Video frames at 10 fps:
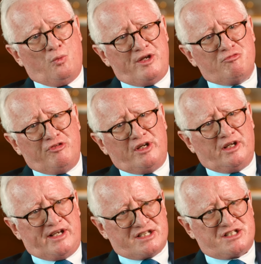we
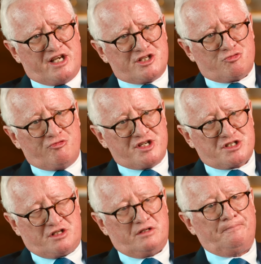really assess
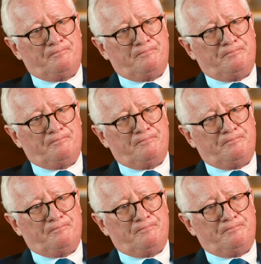risk